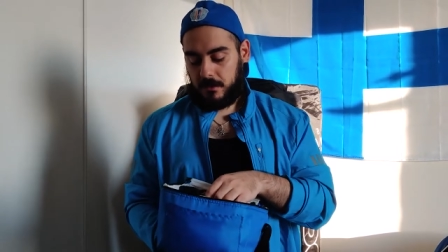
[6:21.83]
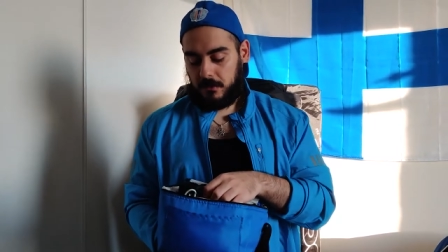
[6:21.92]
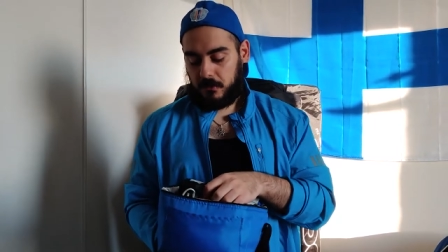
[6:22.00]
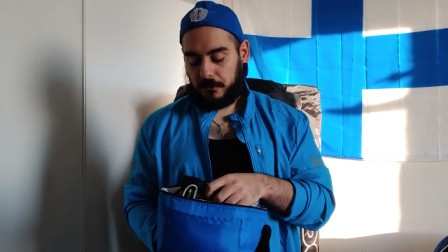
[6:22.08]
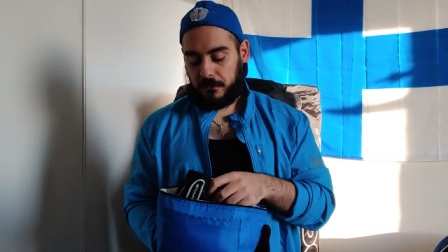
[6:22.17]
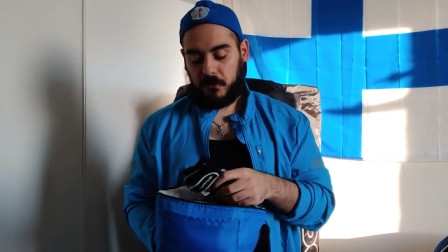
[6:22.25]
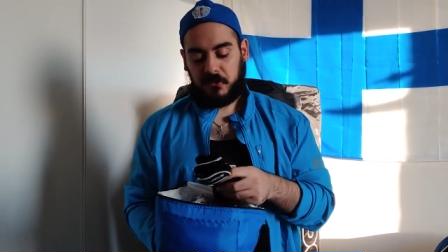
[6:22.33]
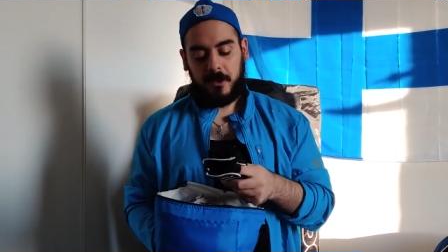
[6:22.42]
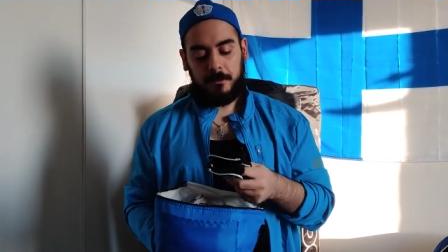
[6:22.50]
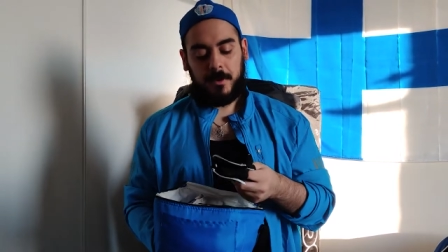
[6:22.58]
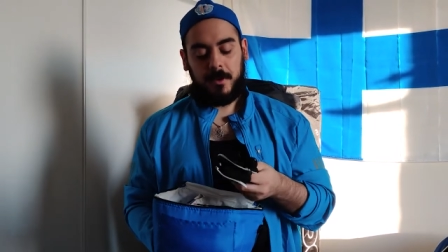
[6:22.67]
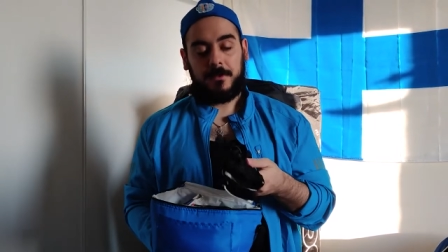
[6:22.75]
So first
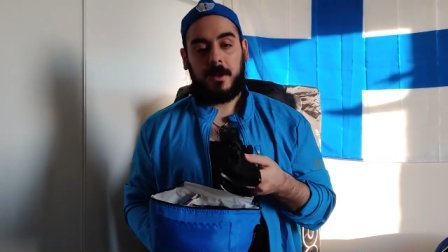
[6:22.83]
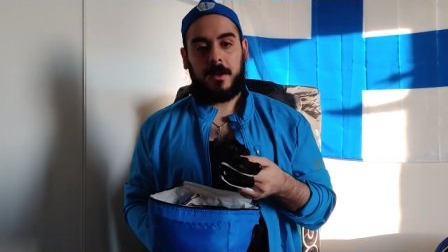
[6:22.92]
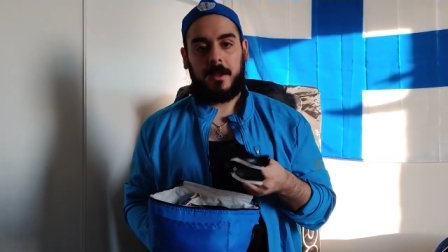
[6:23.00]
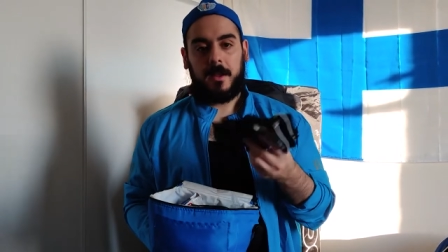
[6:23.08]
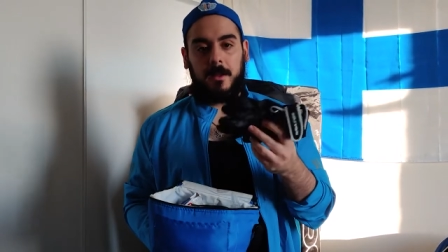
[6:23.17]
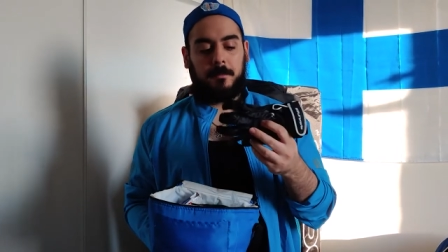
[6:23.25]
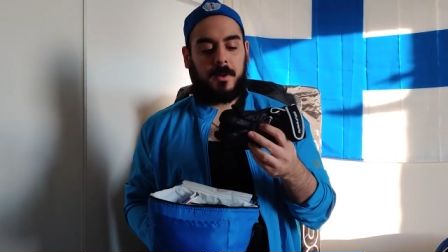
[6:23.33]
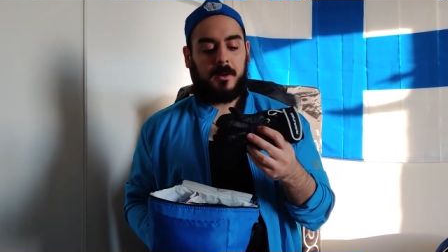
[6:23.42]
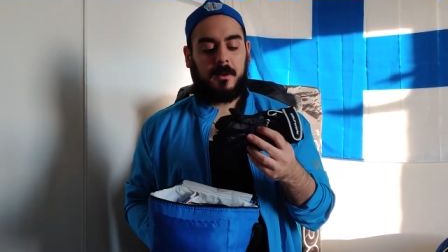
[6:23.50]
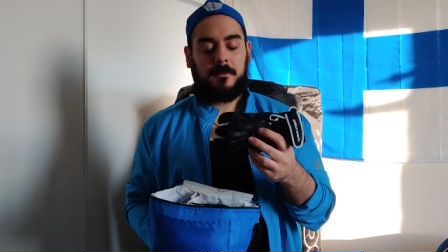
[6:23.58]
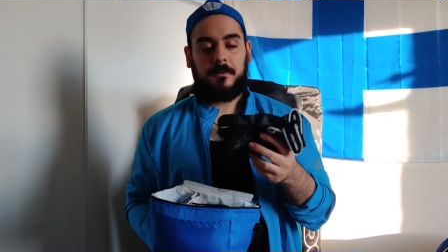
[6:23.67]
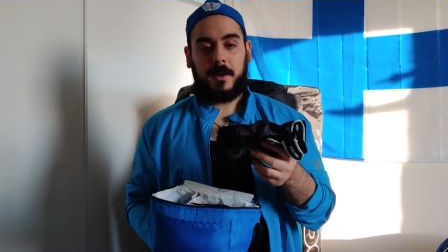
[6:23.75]
up, I've got a
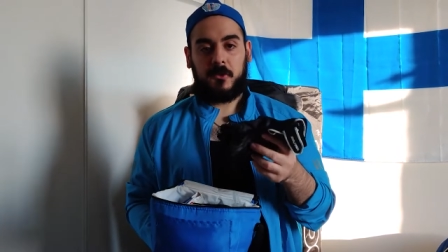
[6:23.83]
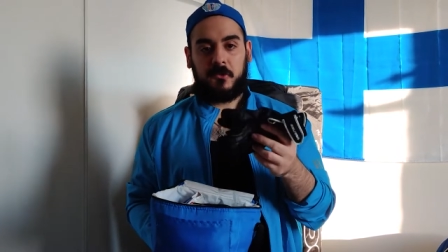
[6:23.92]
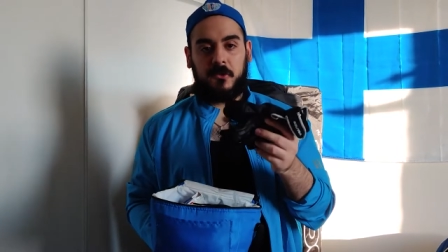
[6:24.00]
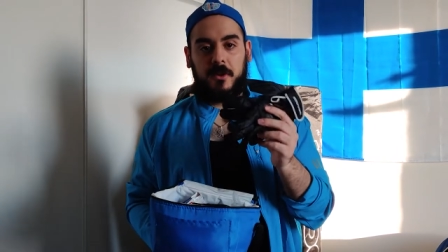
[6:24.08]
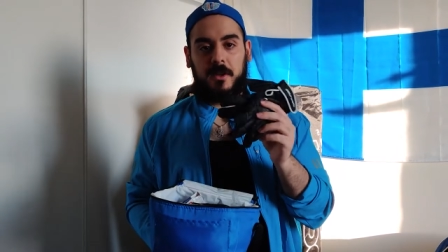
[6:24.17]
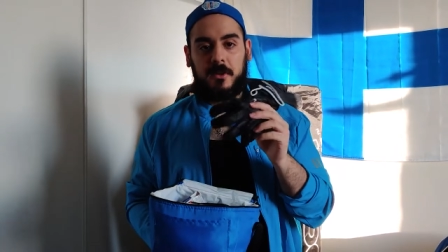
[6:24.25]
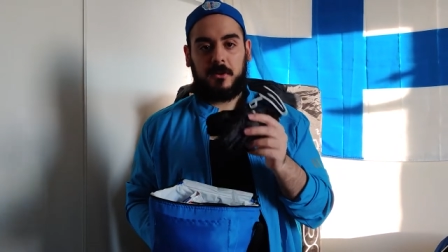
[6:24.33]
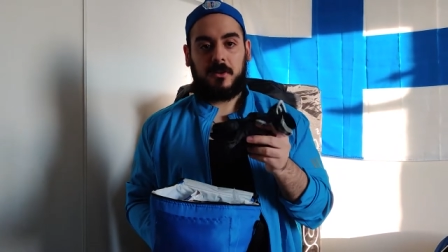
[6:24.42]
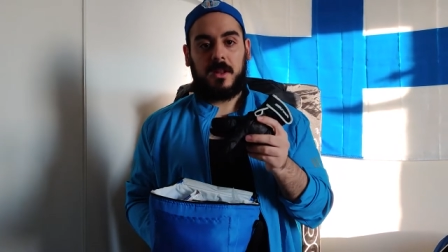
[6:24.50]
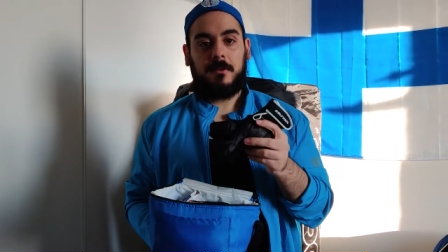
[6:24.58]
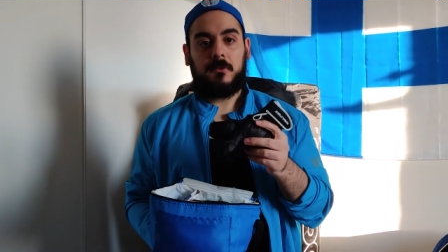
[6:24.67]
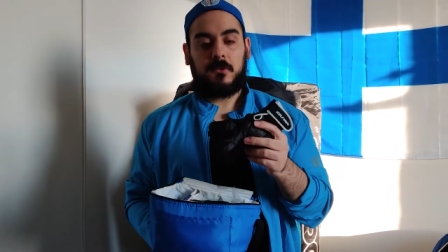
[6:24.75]
pair of extra inner
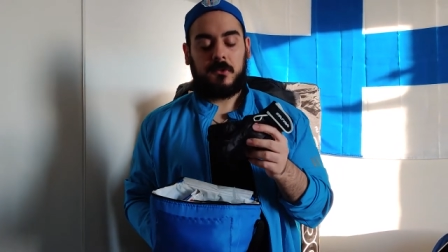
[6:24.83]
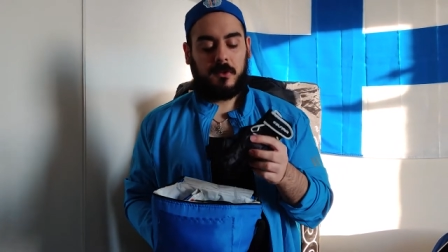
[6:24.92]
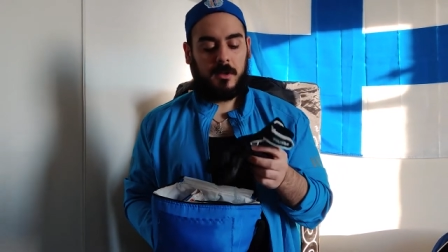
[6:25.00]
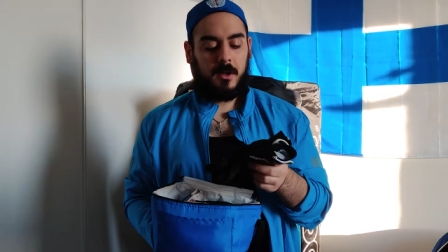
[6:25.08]
gloves.